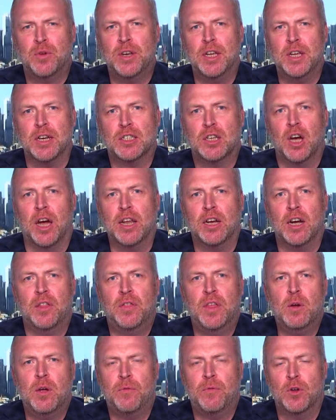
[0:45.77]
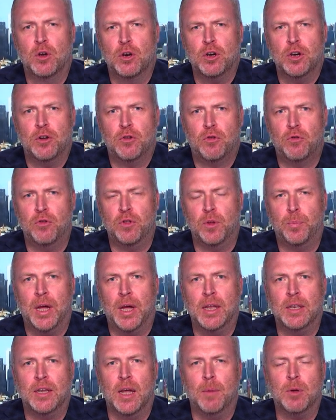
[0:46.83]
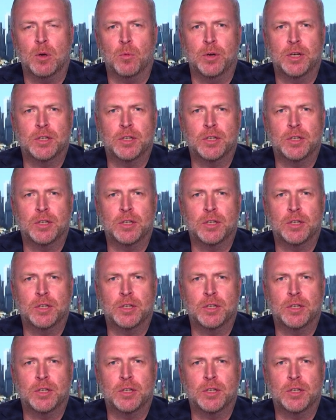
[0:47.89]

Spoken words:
really exciting. I think if you look at through the pandemic,